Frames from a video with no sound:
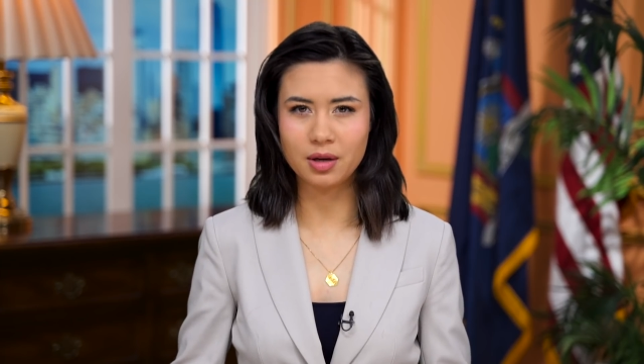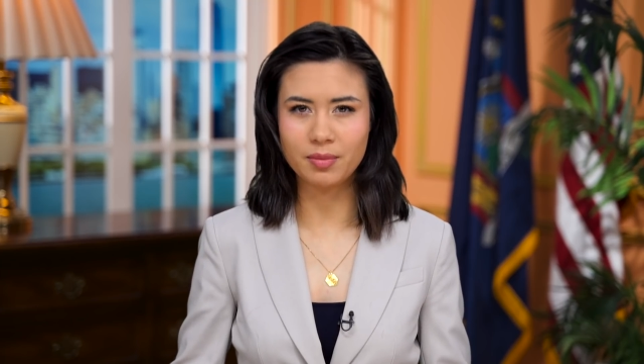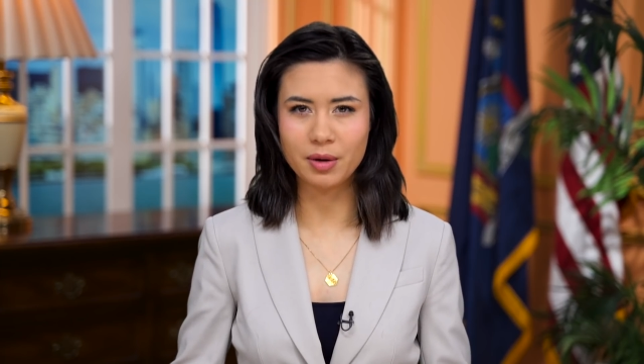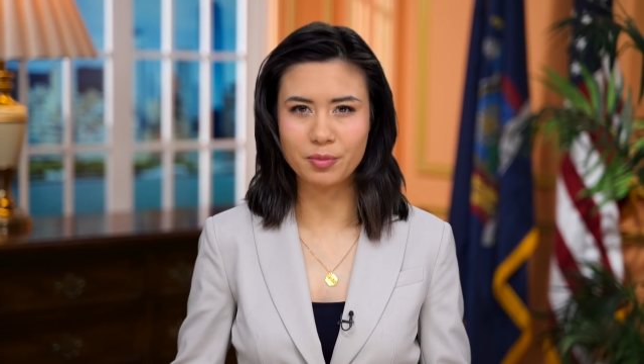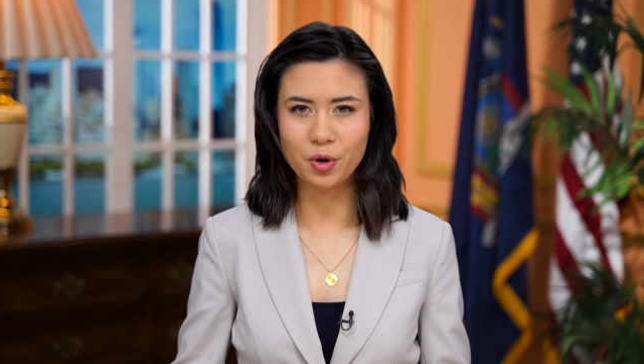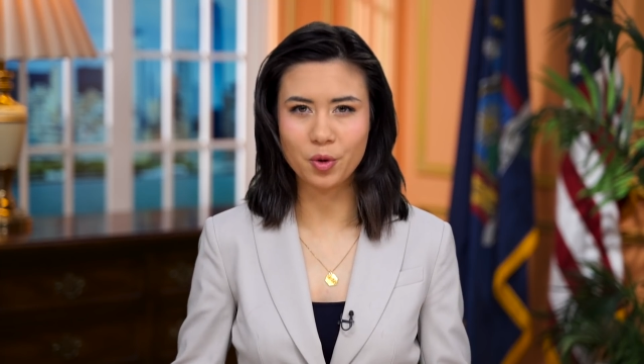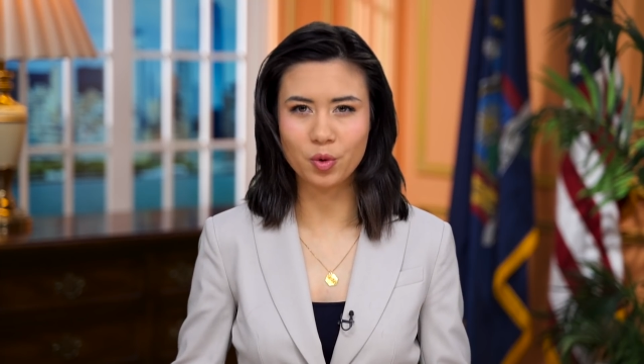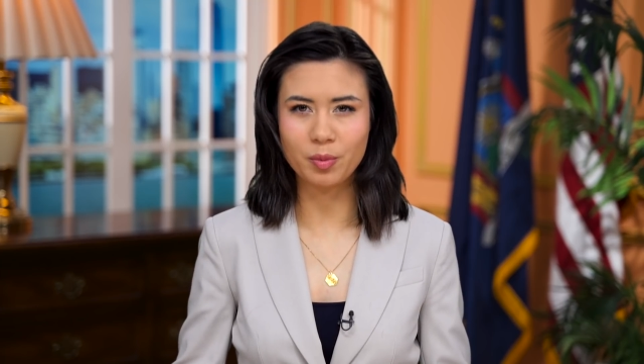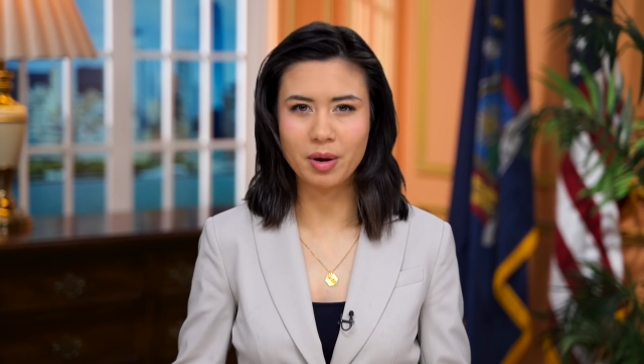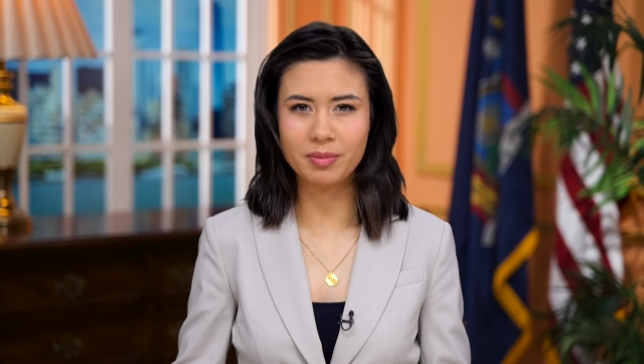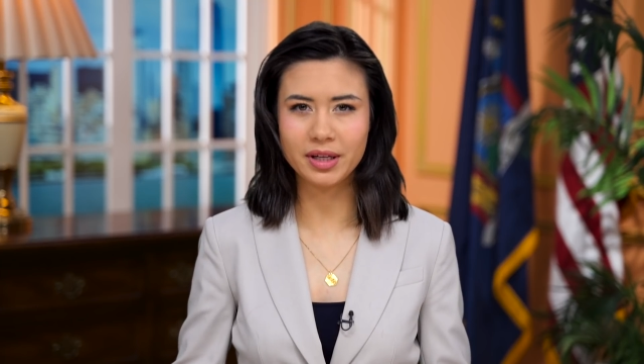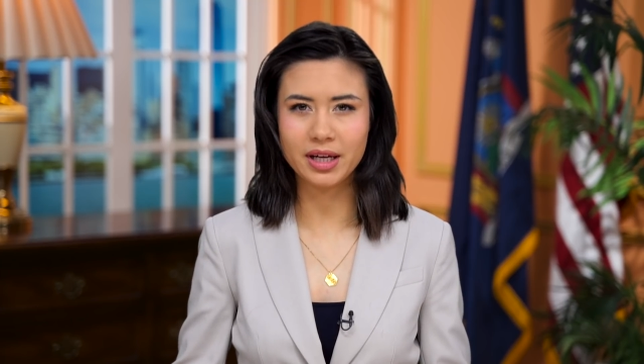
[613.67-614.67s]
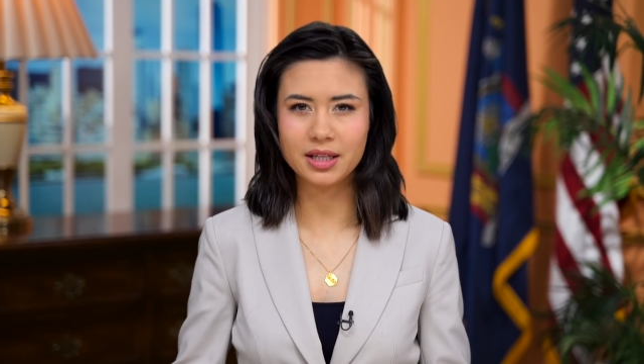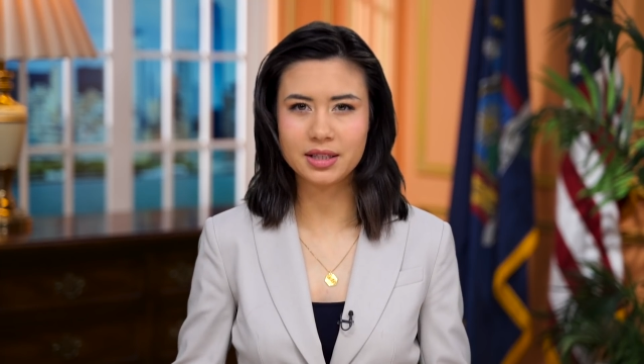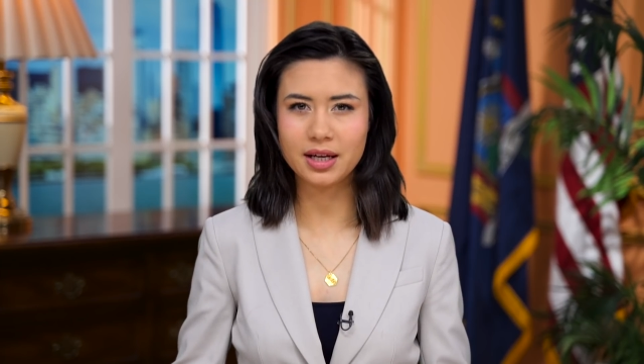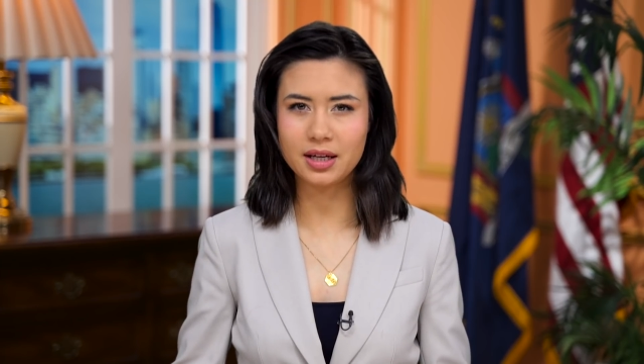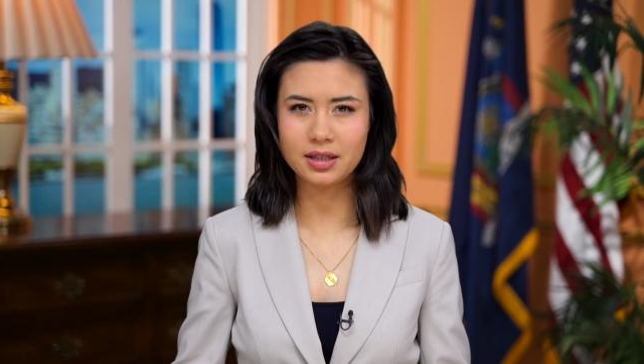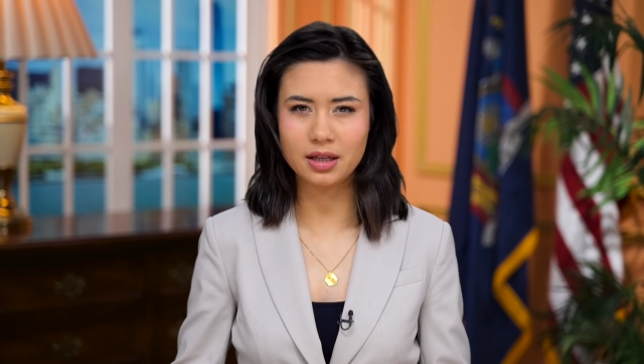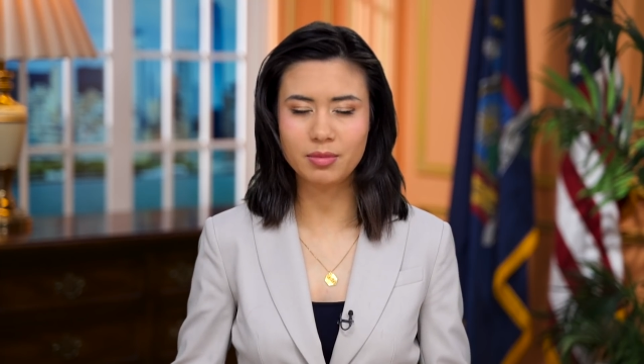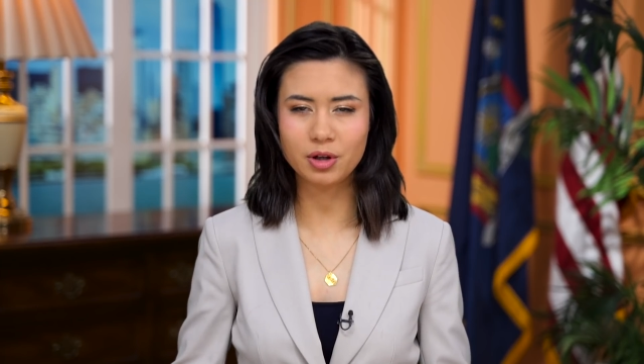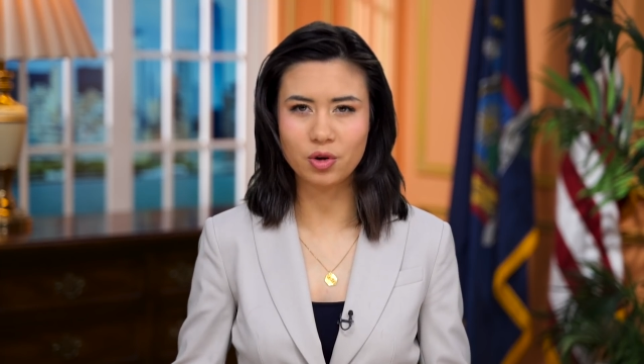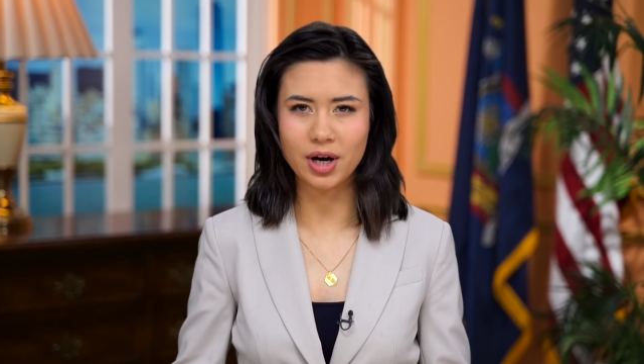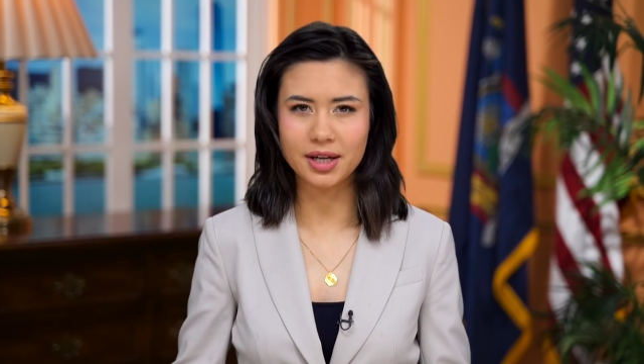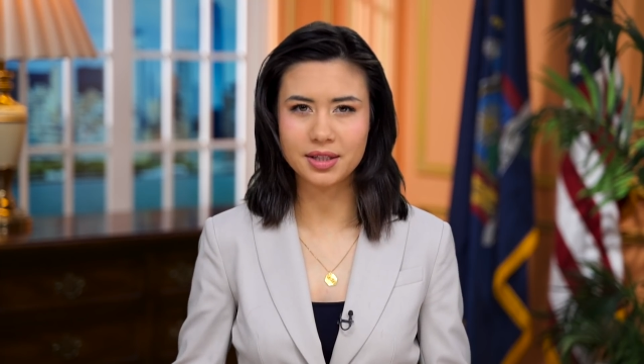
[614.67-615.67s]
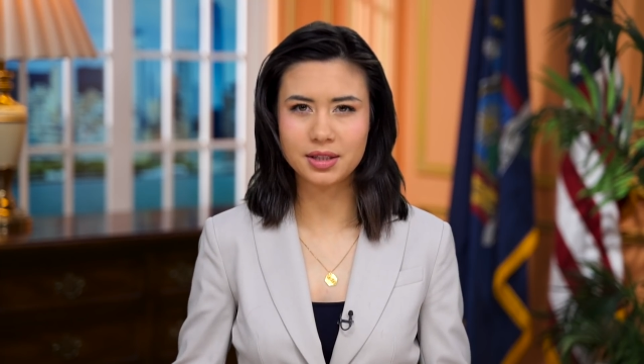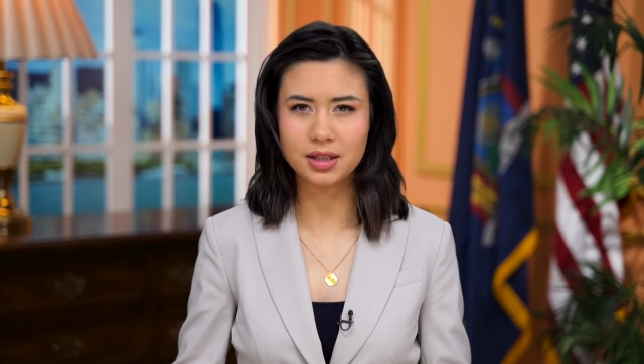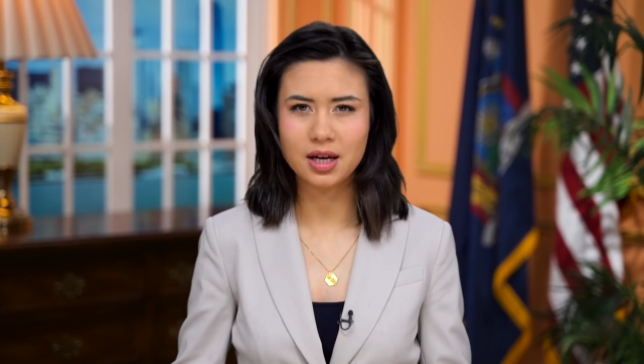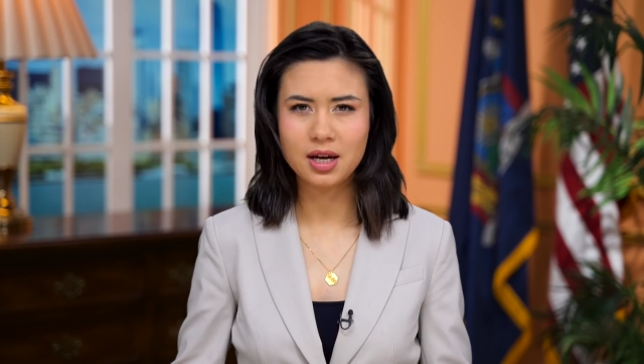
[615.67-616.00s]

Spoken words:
among both Republicans and Democrats.